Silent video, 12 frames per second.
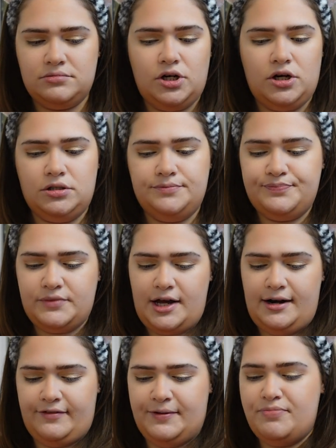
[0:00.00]
girl, I
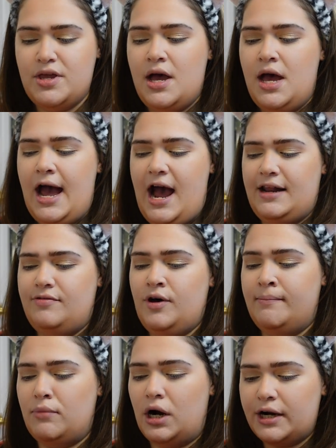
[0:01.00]
love it. And
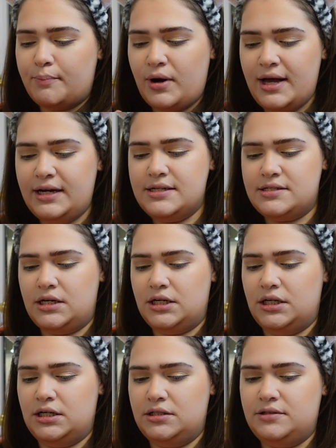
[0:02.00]
the Mark brand is
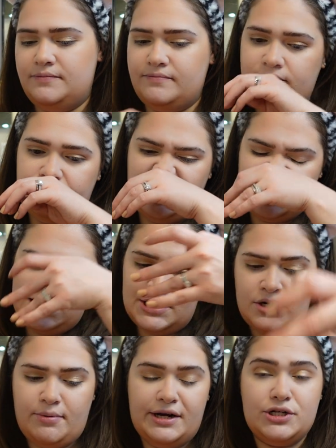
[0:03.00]
the
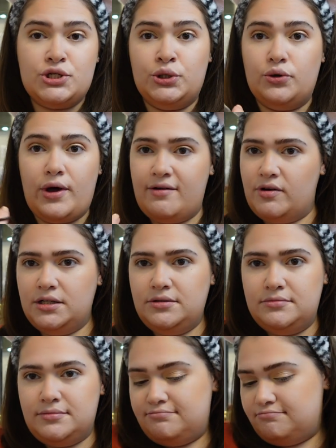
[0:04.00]
sister brand to Avon.
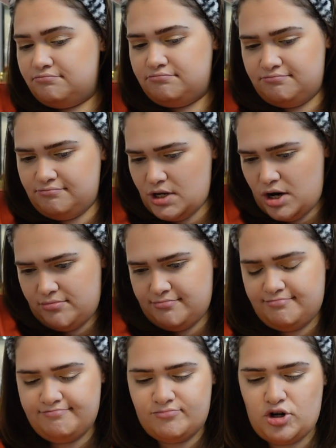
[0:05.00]
Yeah.
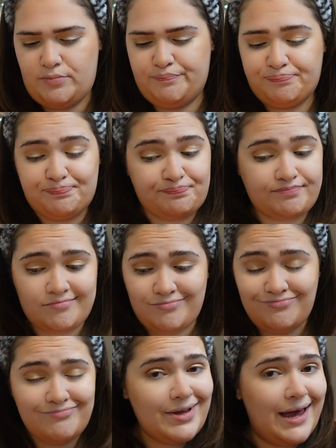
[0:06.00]
So,
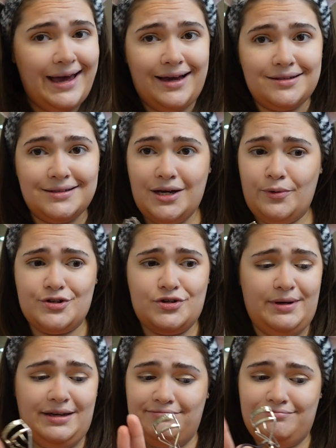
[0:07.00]
hey, it works for
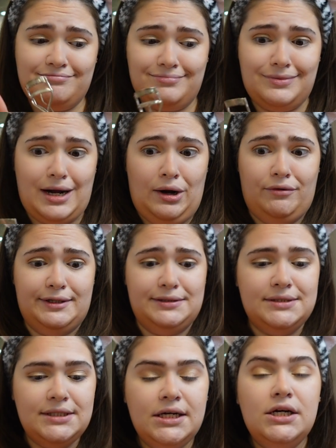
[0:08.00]
me. I love it.
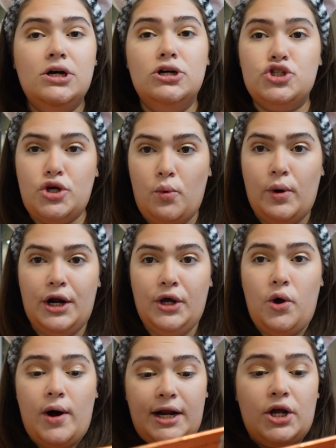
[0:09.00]
So we're going to
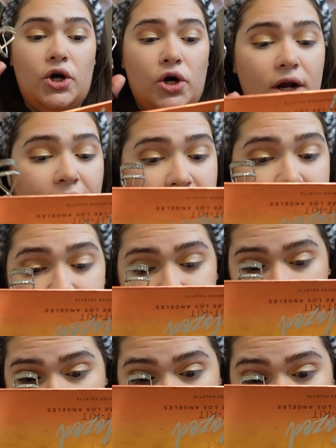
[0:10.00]
go ahead and curl our
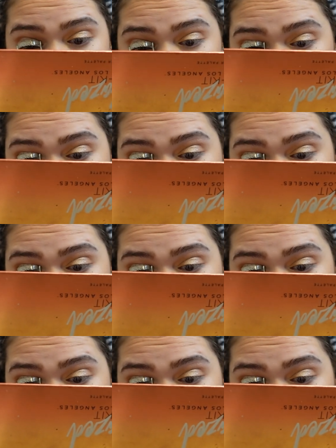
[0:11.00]
lashes.